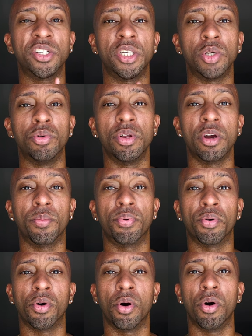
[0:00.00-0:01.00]

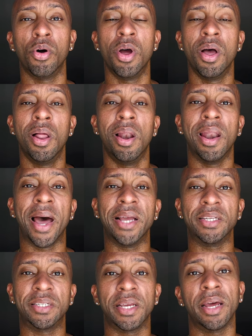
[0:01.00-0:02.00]
StudioPRO
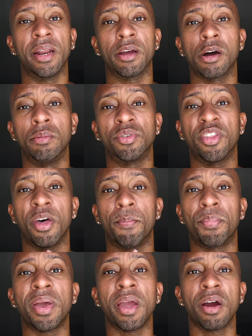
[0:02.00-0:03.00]
light set. It comes with a
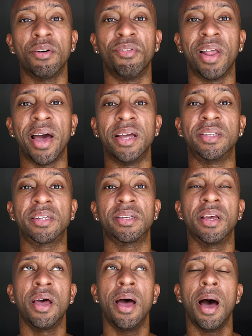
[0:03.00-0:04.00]
pair of
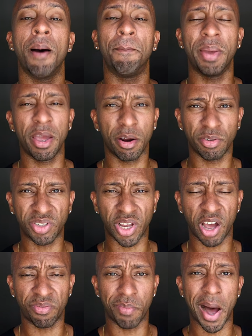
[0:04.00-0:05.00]
lights, a pair of
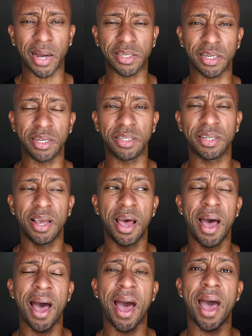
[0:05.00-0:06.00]
softboxes,
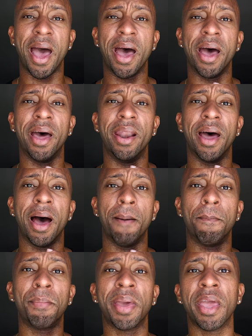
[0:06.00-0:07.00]
and
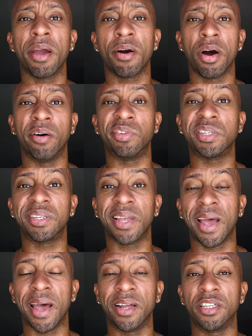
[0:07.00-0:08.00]
a pair of
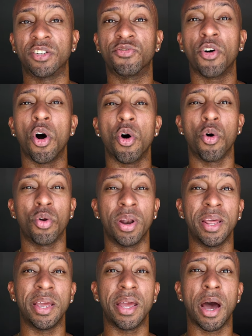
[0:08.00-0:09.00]
stands for
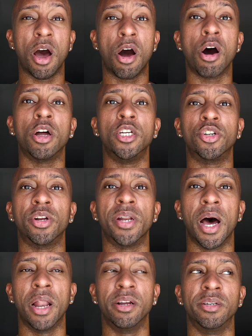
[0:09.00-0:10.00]
only one hundred
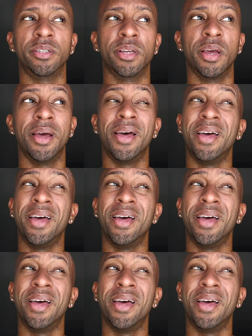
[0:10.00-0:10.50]
dollars.